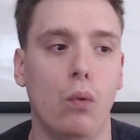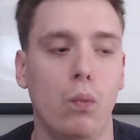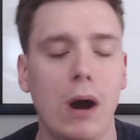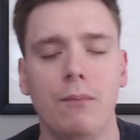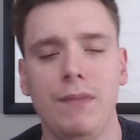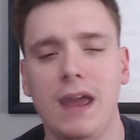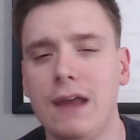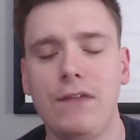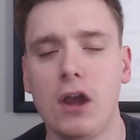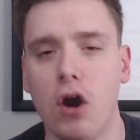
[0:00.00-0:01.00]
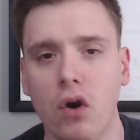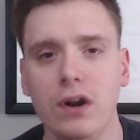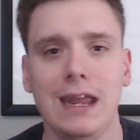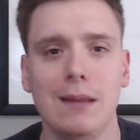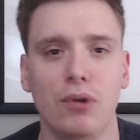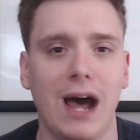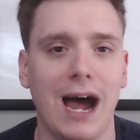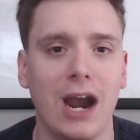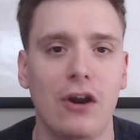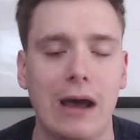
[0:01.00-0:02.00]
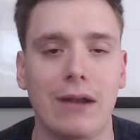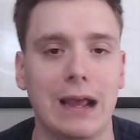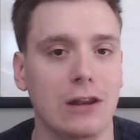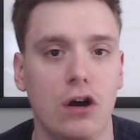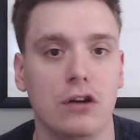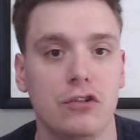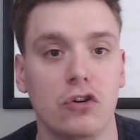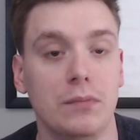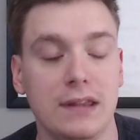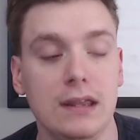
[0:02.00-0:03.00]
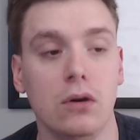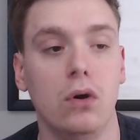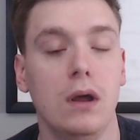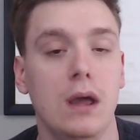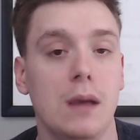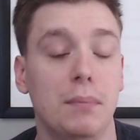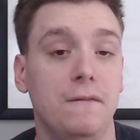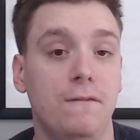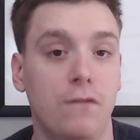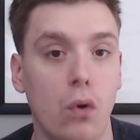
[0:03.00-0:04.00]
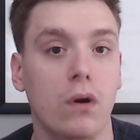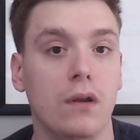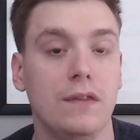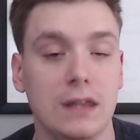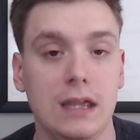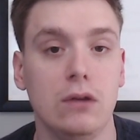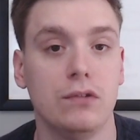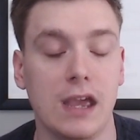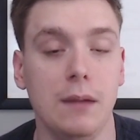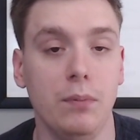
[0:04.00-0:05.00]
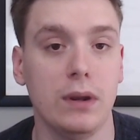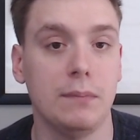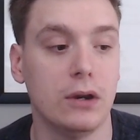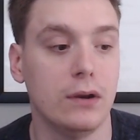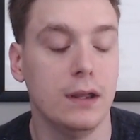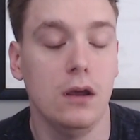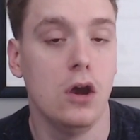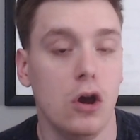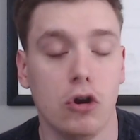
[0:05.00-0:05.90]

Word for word: Well, if they aren't able to iron out a long-term deal before the legal tampering period,